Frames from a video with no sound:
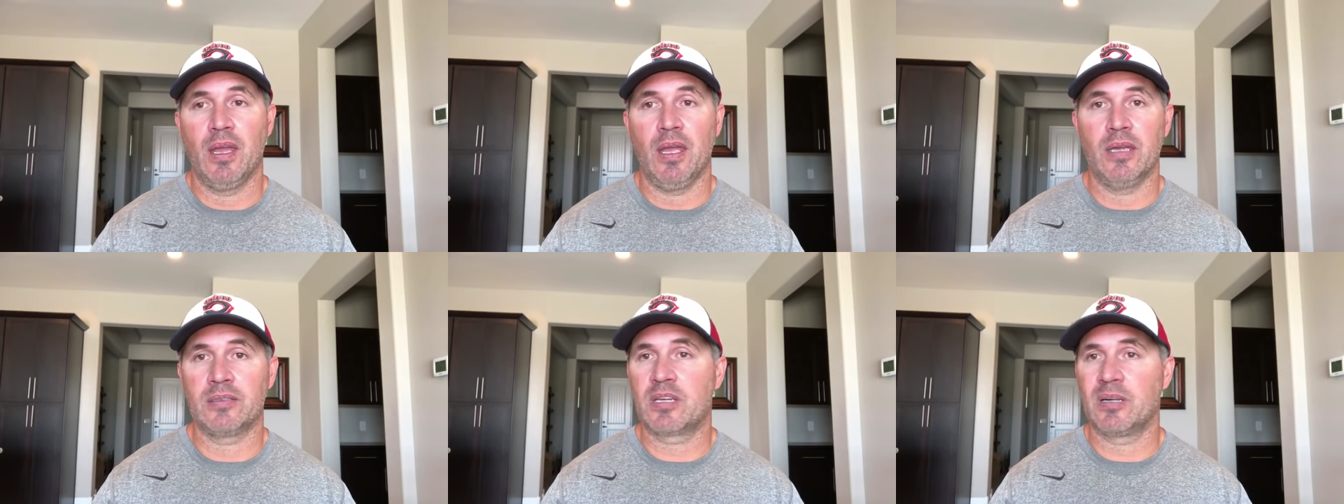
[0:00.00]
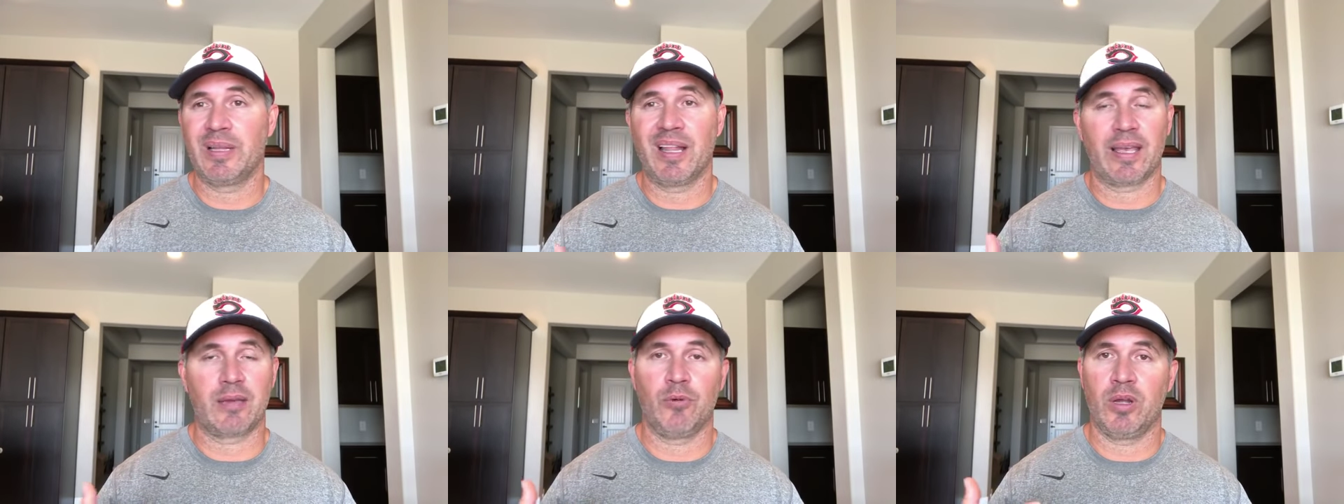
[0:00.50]
is going to be
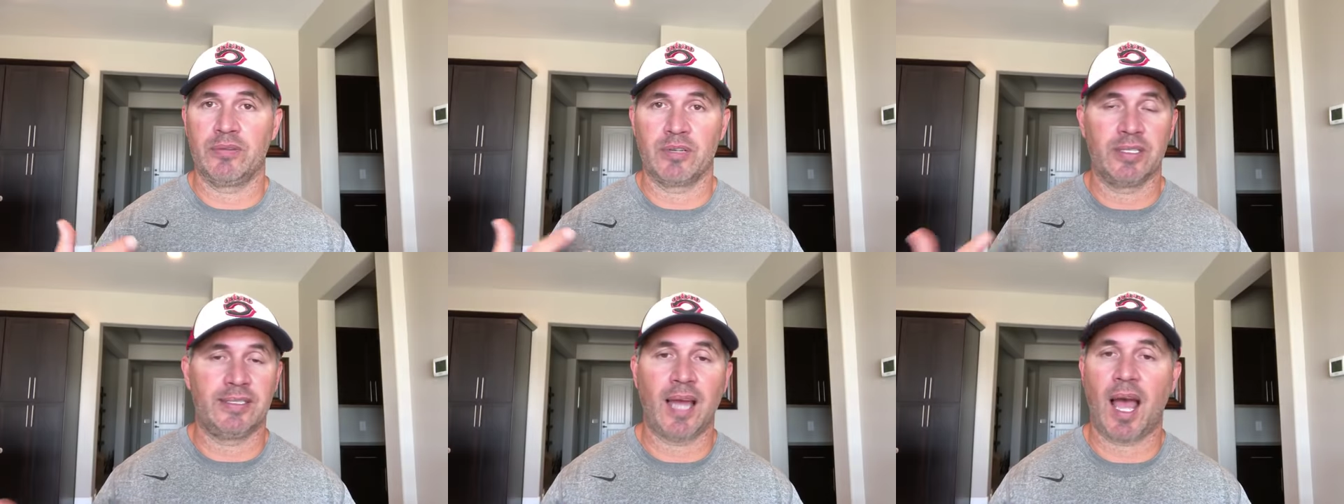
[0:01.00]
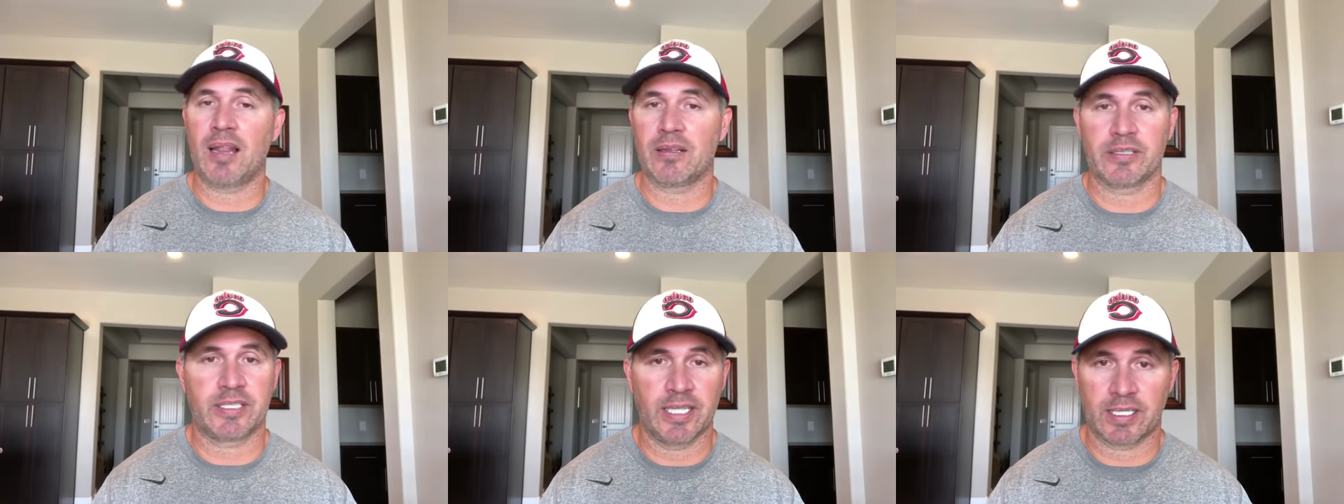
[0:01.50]
like whatever,
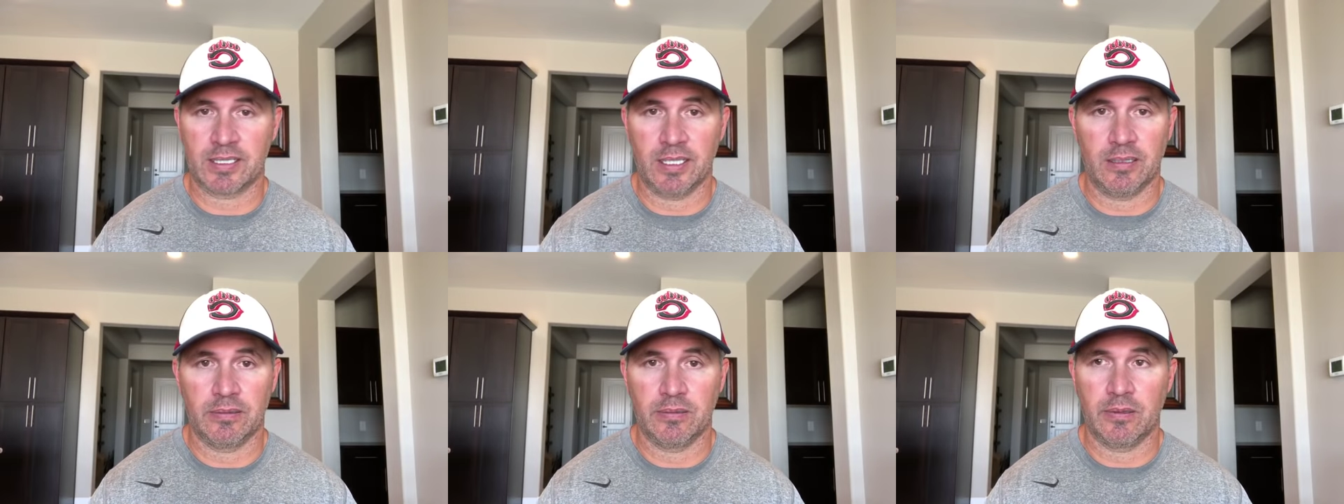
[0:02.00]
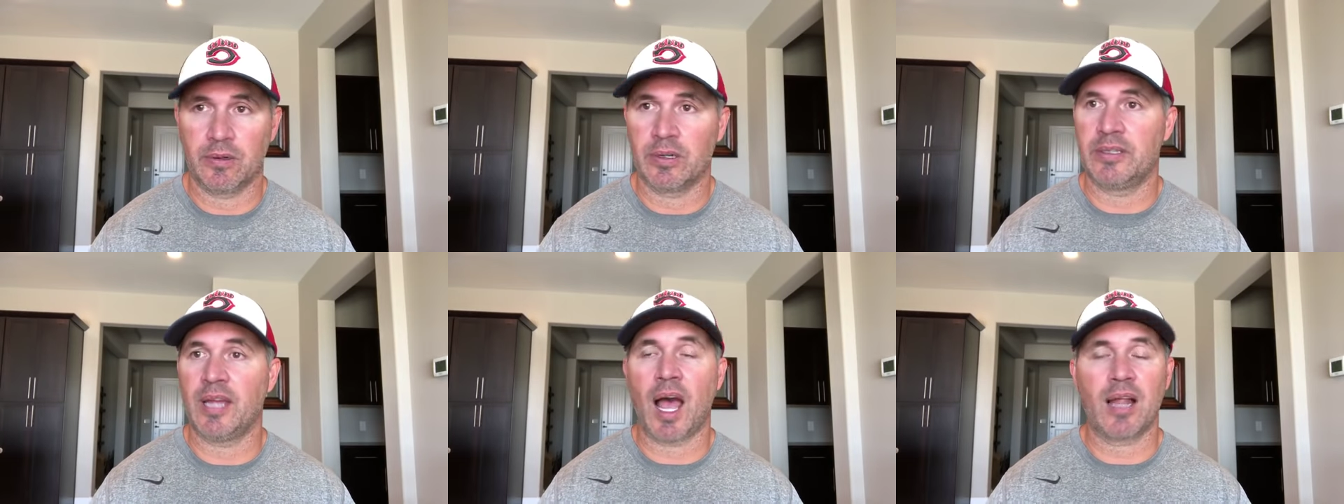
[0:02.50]
$1.60 or
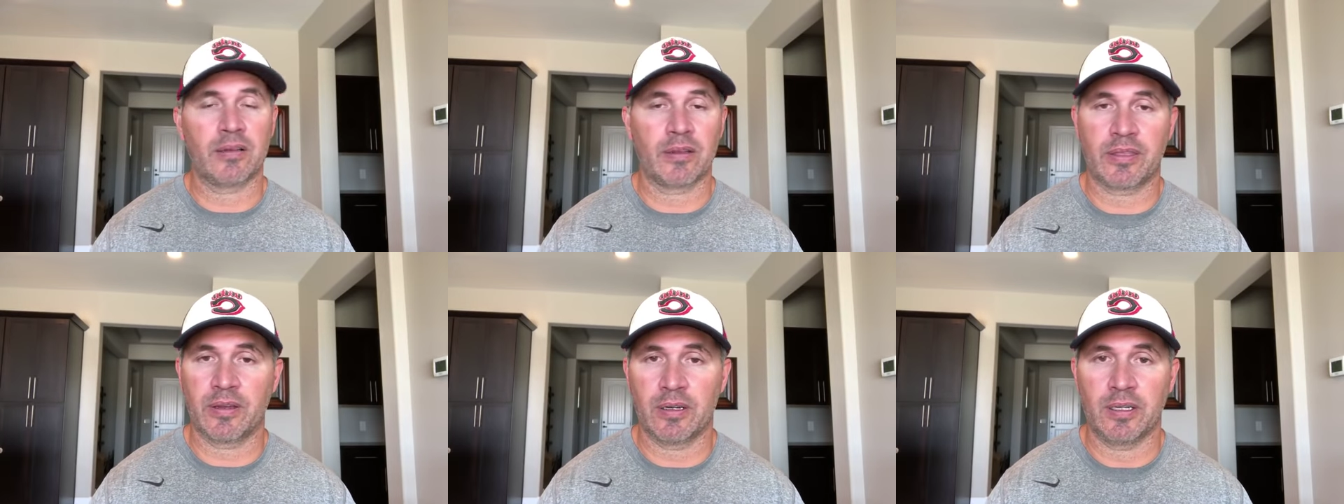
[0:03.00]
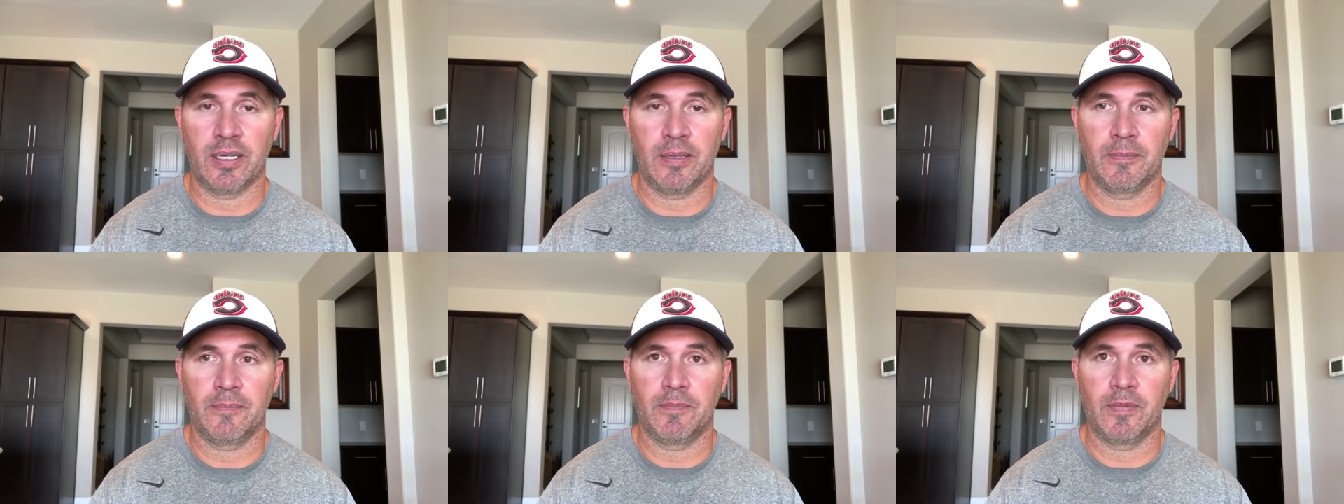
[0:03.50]
$1.30,
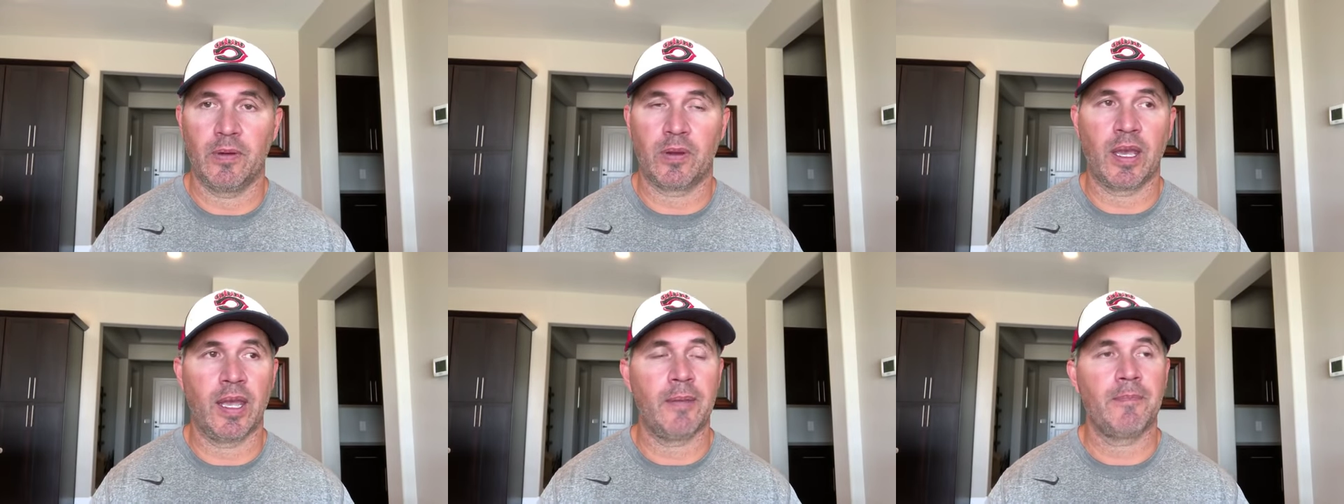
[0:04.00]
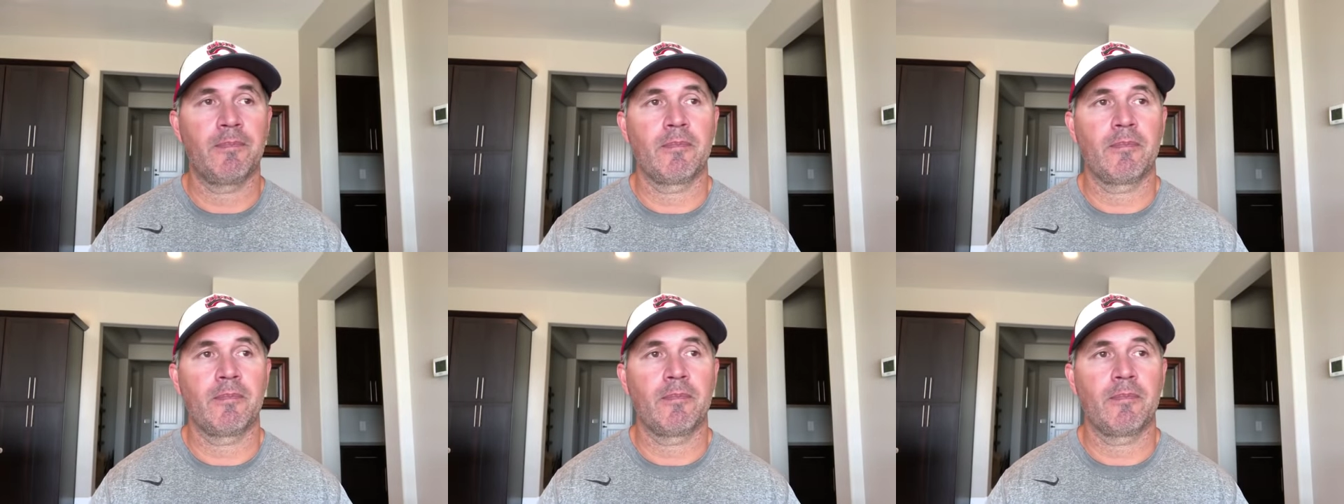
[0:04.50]
okay?